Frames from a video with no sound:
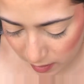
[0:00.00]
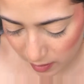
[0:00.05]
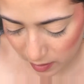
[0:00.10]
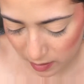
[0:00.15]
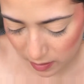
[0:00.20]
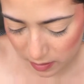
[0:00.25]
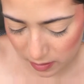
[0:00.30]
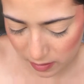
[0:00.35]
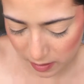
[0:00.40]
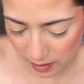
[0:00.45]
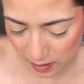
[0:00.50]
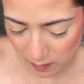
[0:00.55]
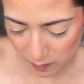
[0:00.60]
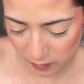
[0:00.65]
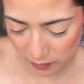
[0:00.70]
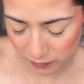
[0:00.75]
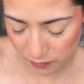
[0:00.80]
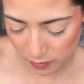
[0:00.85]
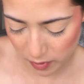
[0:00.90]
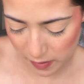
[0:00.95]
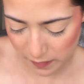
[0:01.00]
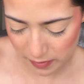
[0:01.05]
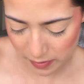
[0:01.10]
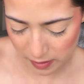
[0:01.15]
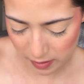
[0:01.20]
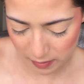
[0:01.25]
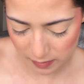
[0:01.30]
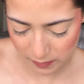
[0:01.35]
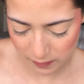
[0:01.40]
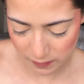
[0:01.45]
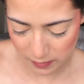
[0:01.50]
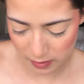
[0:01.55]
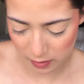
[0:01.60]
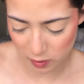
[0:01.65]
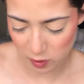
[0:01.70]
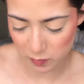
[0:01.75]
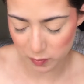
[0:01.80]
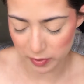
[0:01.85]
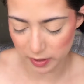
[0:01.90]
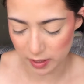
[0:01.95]
And then before everything's
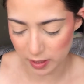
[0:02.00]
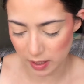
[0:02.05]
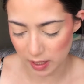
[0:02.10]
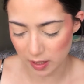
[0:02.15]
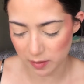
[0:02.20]
finished blending,